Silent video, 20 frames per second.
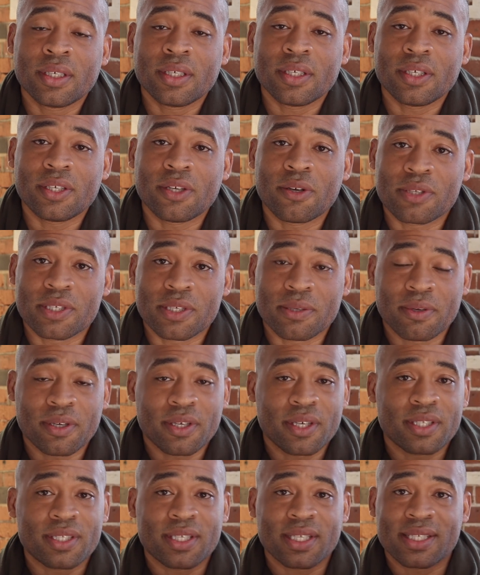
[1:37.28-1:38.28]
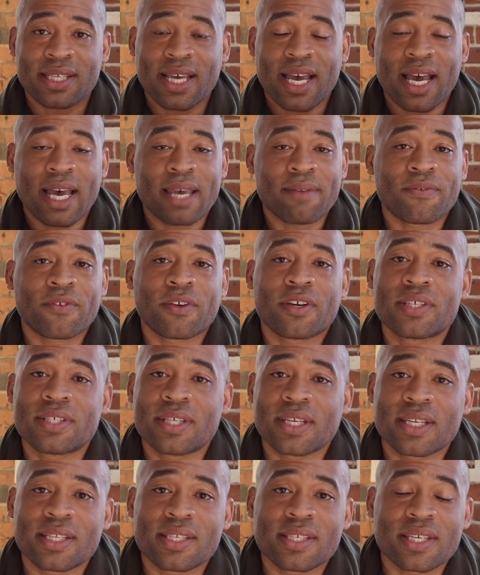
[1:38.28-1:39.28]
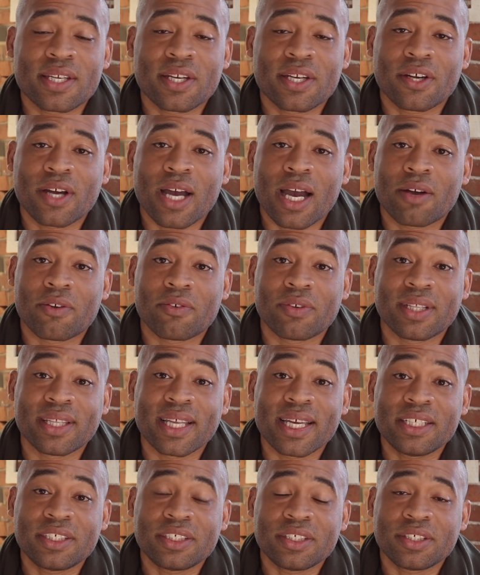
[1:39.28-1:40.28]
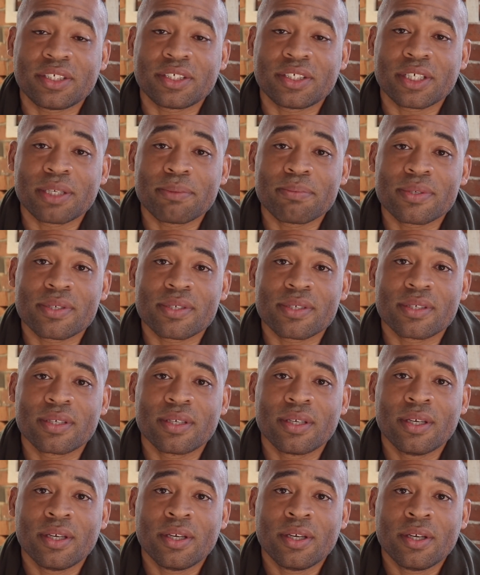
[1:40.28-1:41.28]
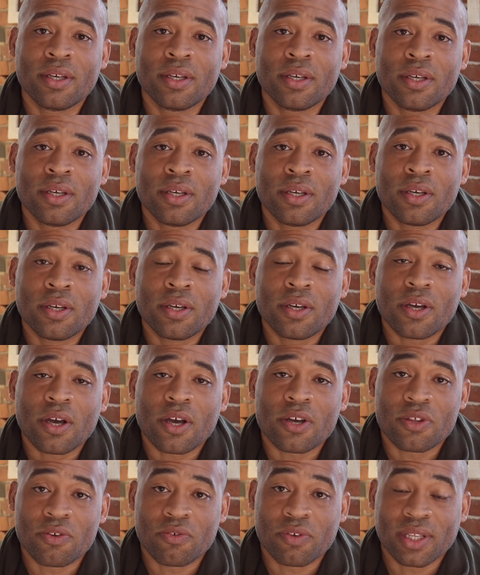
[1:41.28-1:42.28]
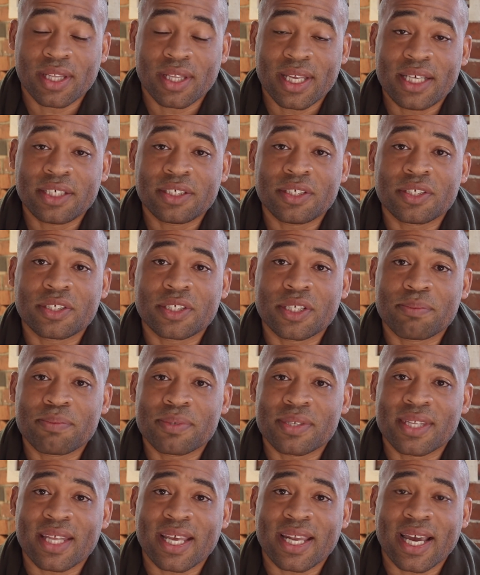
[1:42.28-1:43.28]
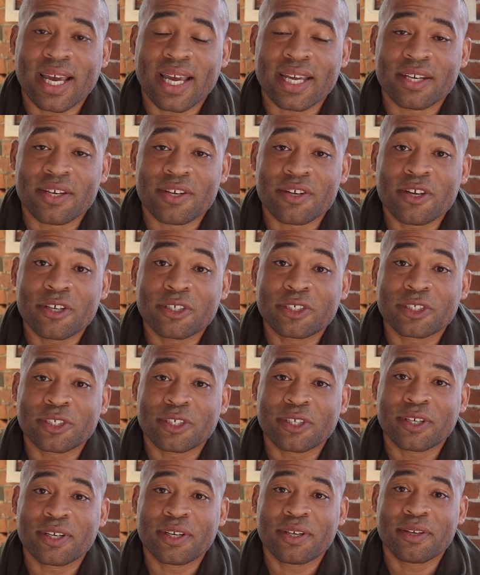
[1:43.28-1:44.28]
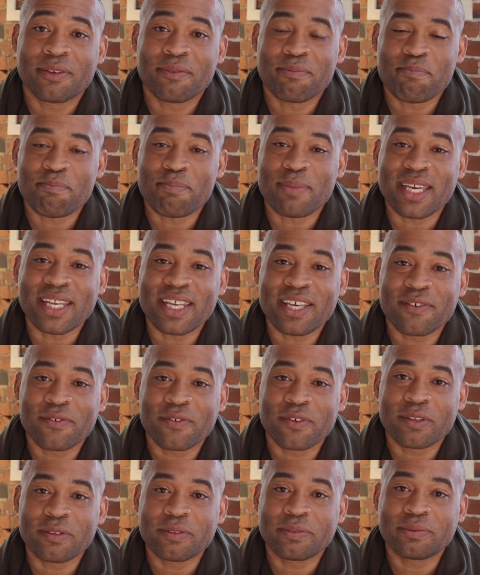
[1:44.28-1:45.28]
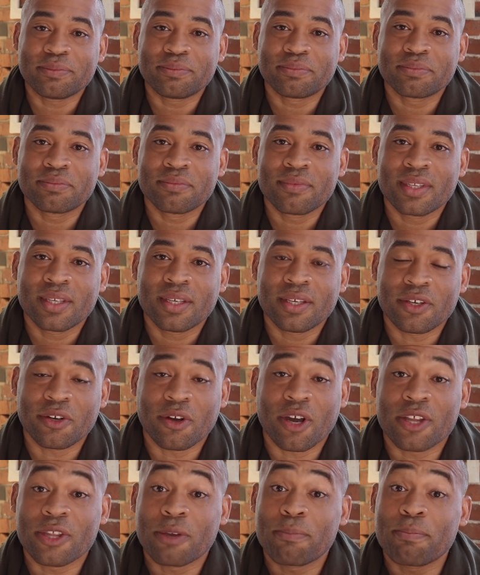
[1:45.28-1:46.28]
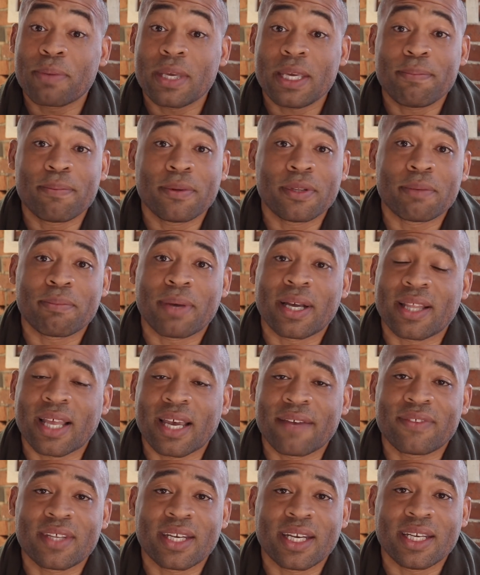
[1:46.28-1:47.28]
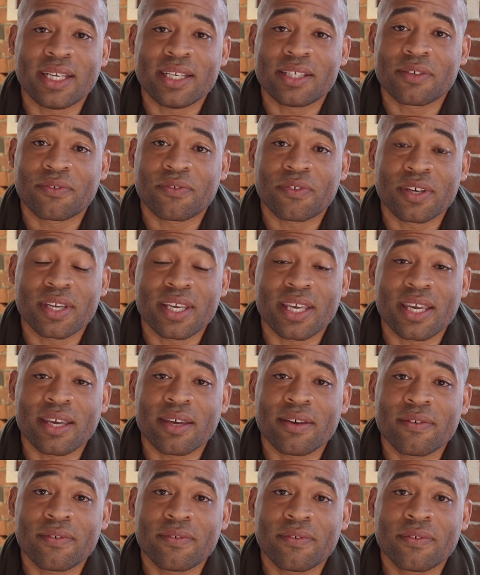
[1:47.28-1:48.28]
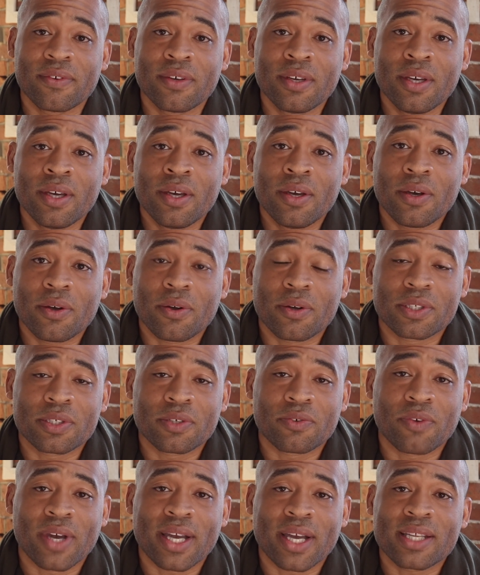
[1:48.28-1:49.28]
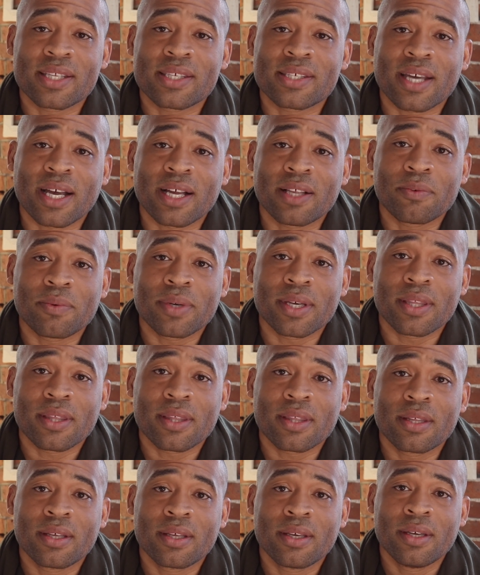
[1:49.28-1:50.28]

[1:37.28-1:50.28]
You know, it's a time for us to consider our relationships. Are the relationships that I nurture meaningful? You know, are there people in my life that I need to forgive or to reconcile with?